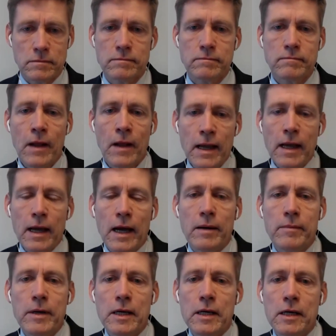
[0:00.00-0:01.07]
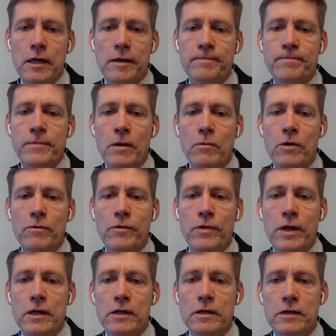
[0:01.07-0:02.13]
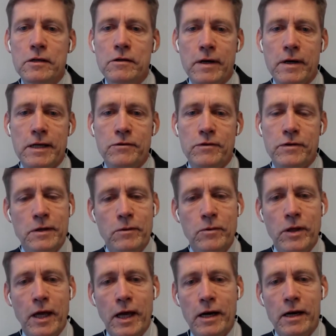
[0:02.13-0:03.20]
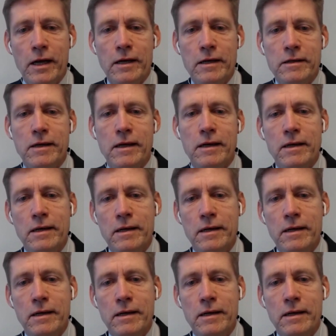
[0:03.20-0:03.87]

I mean, what we think is quite interesting with the head and neck is that